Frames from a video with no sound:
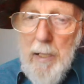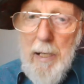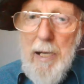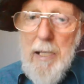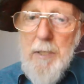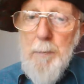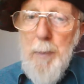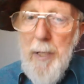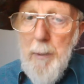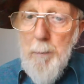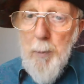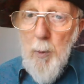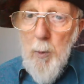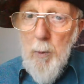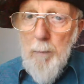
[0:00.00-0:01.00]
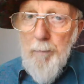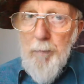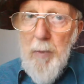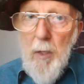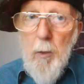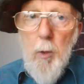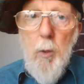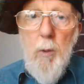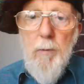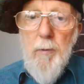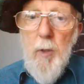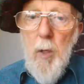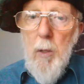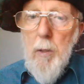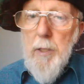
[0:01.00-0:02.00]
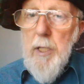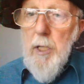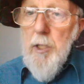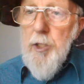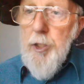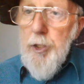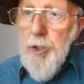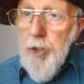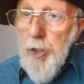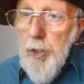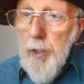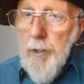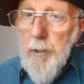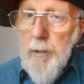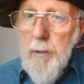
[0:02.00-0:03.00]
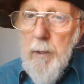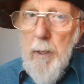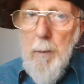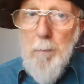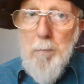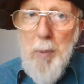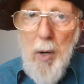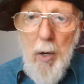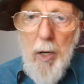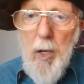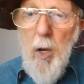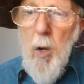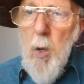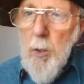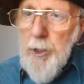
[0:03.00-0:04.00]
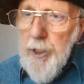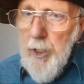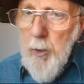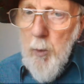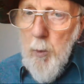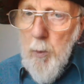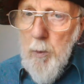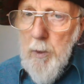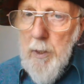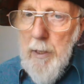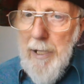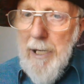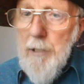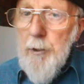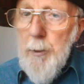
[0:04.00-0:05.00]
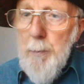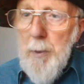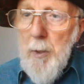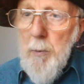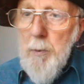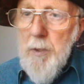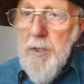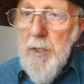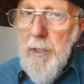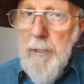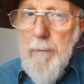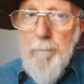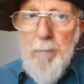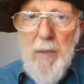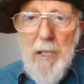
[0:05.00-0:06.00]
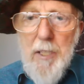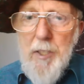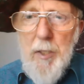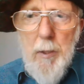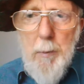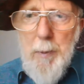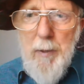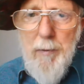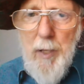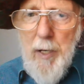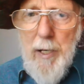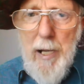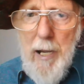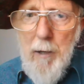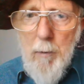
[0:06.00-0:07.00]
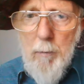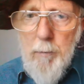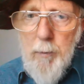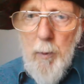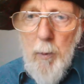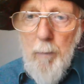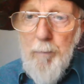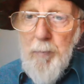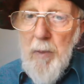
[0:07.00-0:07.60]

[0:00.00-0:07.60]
as people who've got certain biological attributes is going to be very helpful,